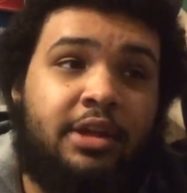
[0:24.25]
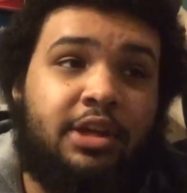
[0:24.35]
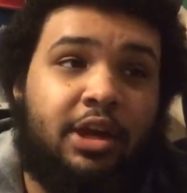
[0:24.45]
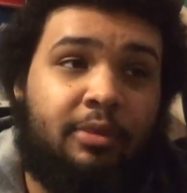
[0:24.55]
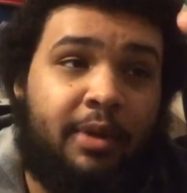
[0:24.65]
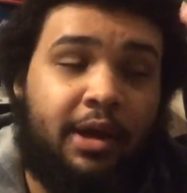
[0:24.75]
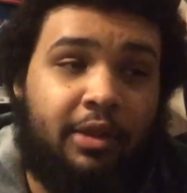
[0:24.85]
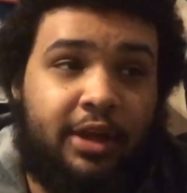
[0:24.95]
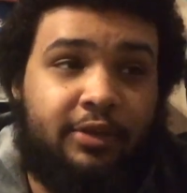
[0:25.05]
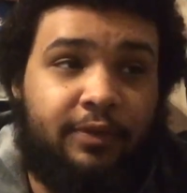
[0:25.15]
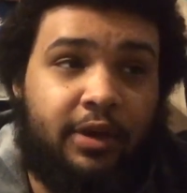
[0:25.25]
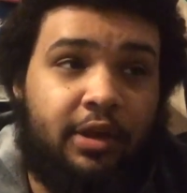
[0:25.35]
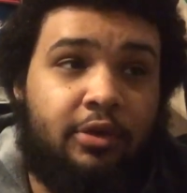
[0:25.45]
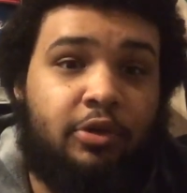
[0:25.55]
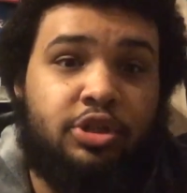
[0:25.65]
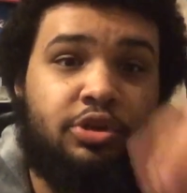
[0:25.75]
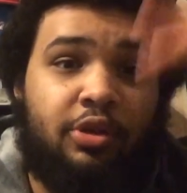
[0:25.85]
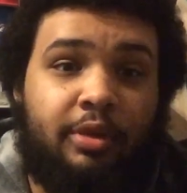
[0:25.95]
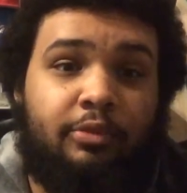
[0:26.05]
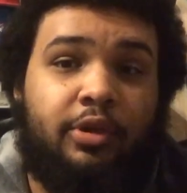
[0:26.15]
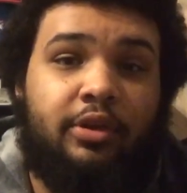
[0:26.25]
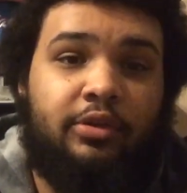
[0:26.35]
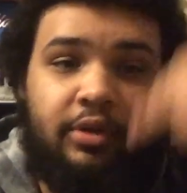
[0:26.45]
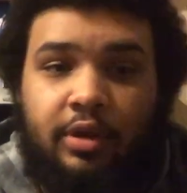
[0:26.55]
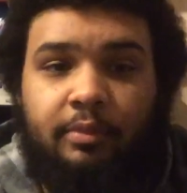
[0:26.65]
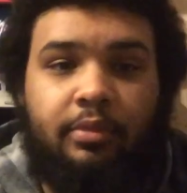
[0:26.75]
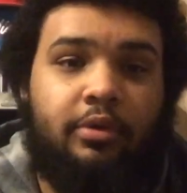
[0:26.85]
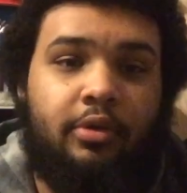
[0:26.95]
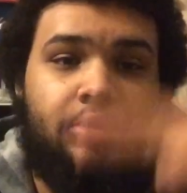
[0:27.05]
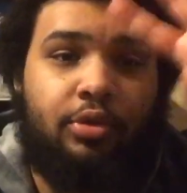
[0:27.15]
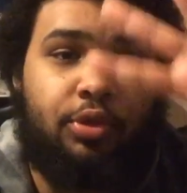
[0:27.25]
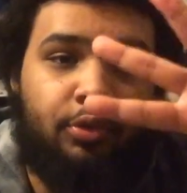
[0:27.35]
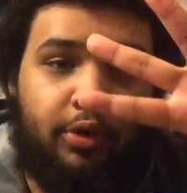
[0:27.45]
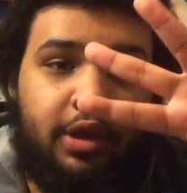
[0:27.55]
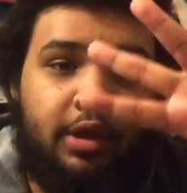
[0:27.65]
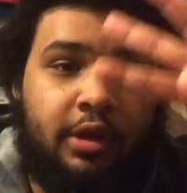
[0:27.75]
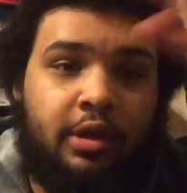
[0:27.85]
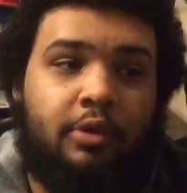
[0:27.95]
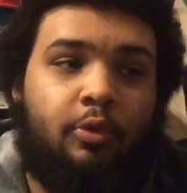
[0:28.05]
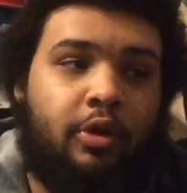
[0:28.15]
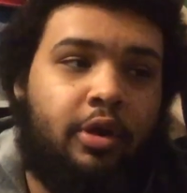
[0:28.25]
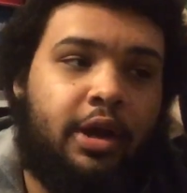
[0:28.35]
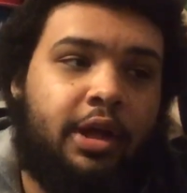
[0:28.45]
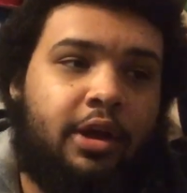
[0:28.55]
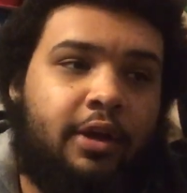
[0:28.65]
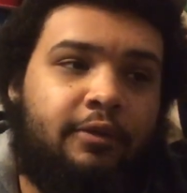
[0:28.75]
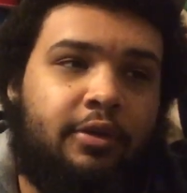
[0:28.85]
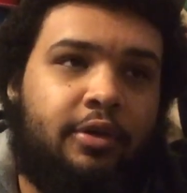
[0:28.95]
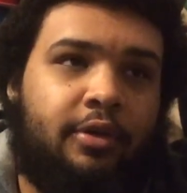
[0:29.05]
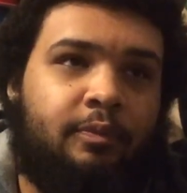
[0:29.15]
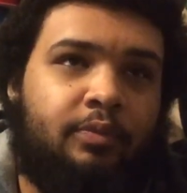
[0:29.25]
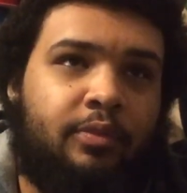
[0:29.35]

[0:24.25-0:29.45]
check out my last video, Shooting the Breeze number 3, where I cover